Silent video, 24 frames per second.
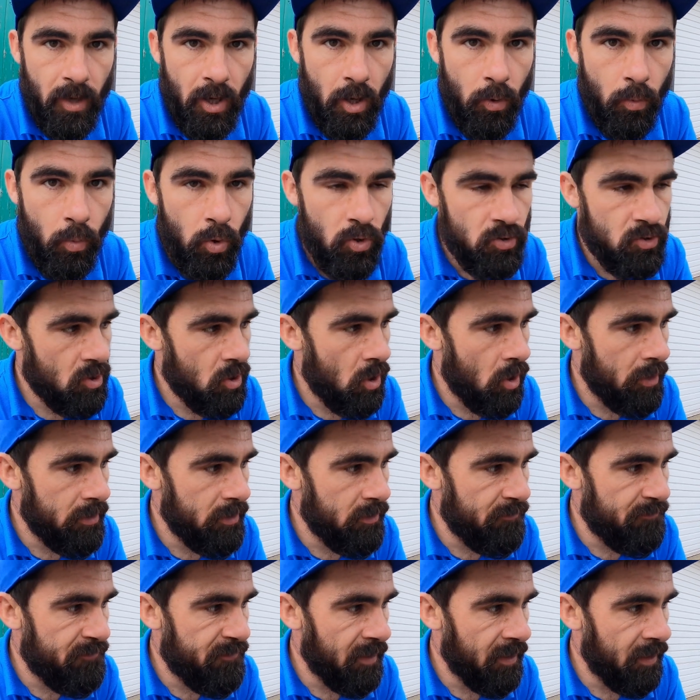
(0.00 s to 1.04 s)
I was
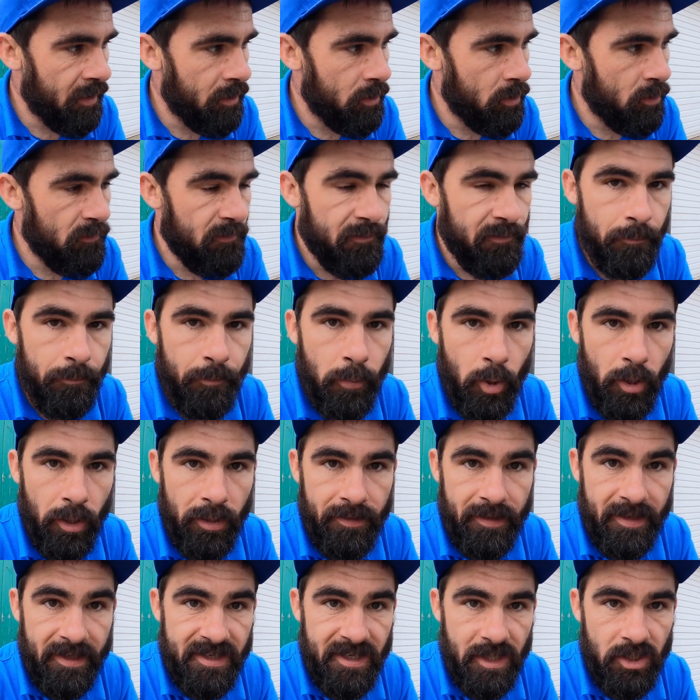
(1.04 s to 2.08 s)
kind of thinking of
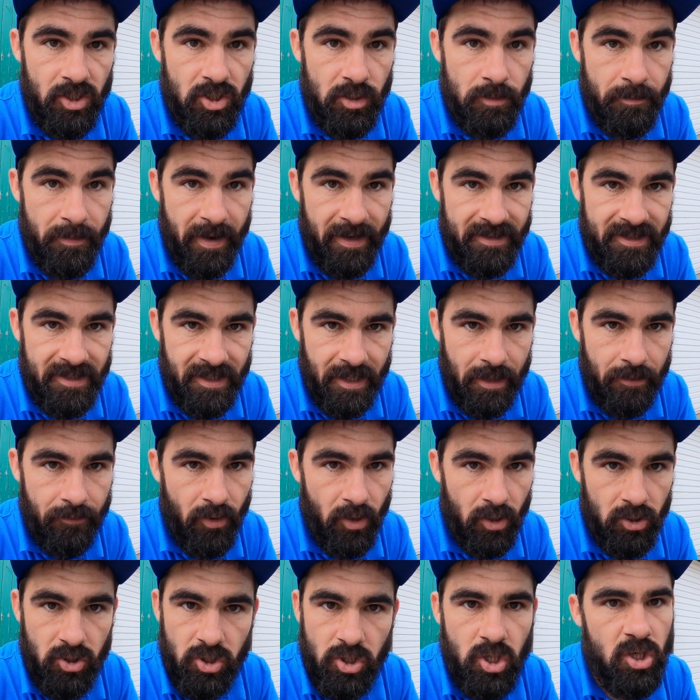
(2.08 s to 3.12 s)
putting this engine back
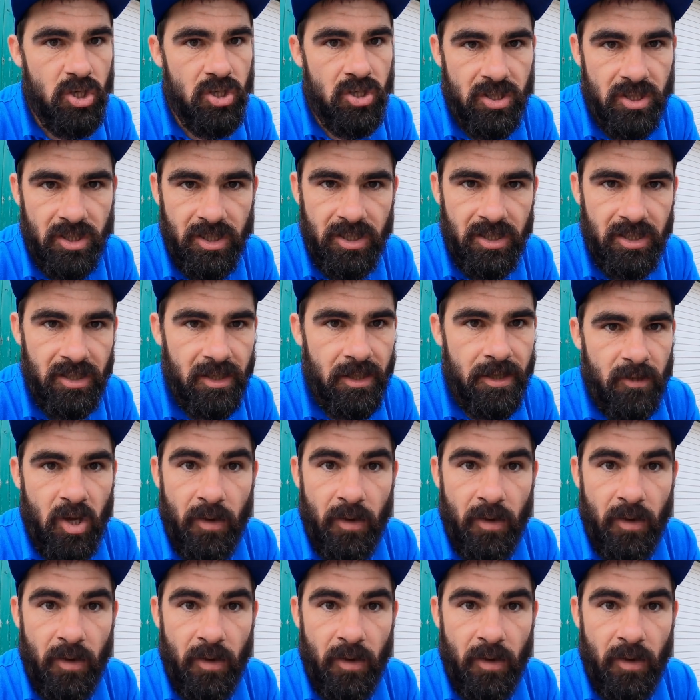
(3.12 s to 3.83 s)
together just to